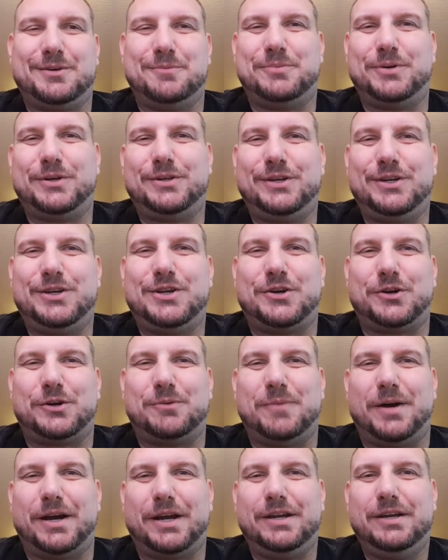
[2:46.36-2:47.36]
completely
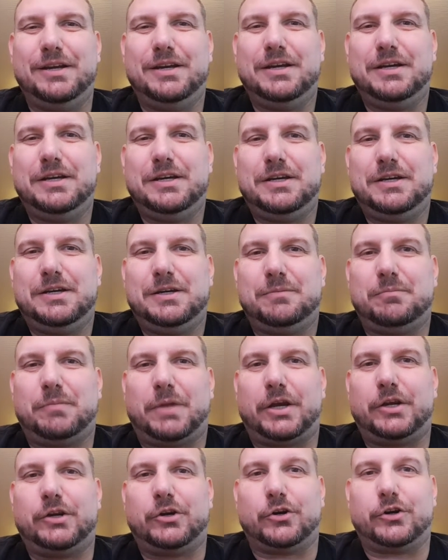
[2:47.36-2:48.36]
cure my
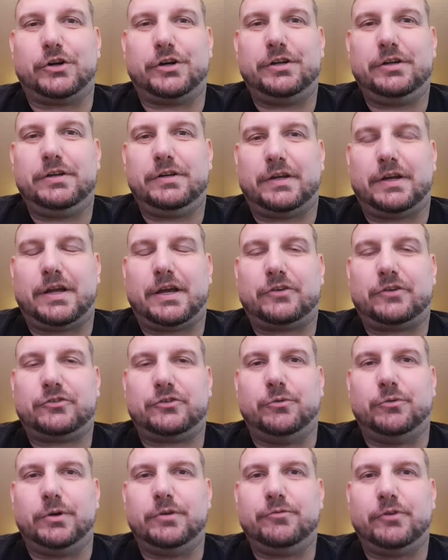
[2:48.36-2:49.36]
GERD and
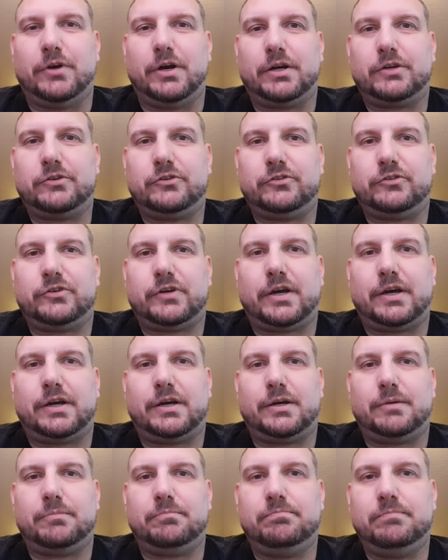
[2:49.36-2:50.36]
acid reflux.
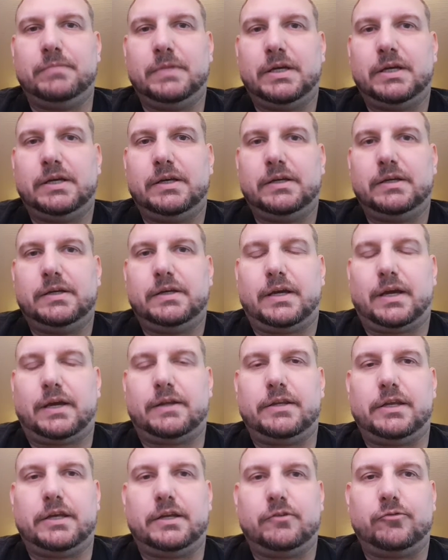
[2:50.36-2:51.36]

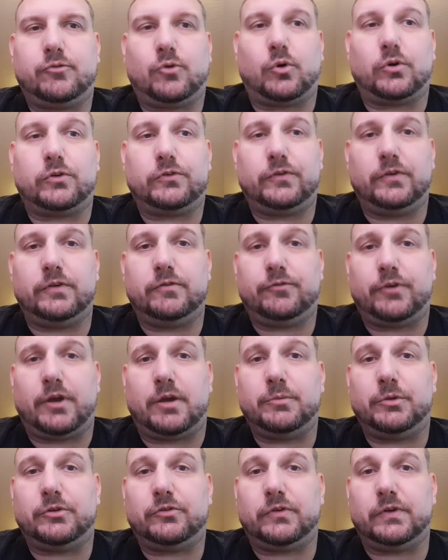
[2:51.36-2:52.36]
And then, of course,
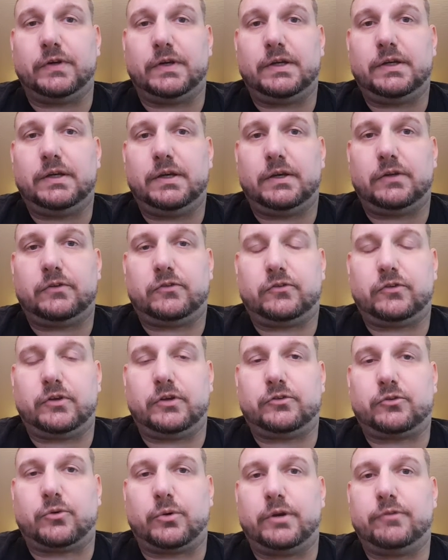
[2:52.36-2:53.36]
famously,
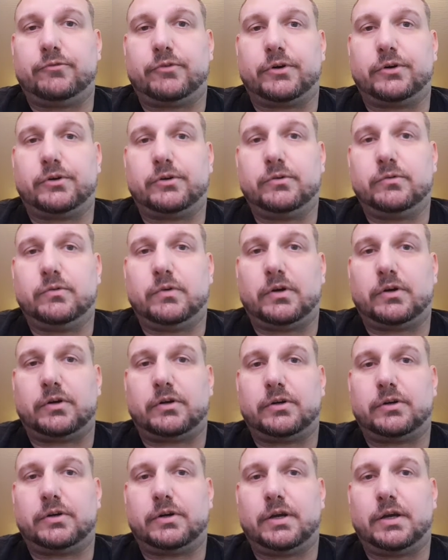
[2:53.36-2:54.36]
it's great for
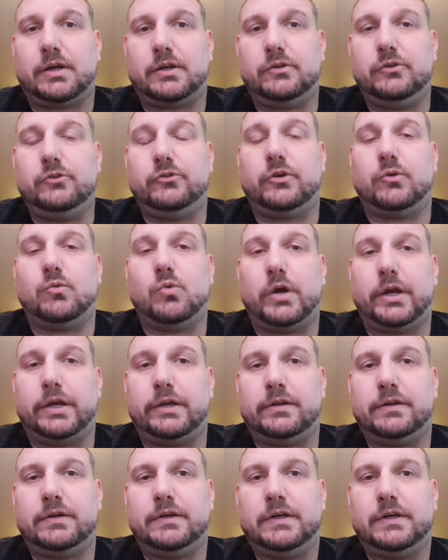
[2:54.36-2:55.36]
losing
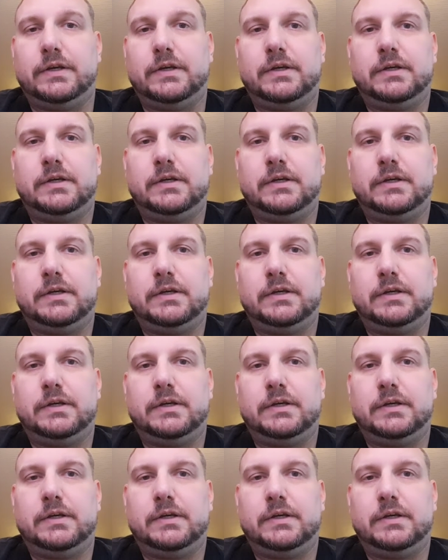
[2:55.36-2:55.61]
weight.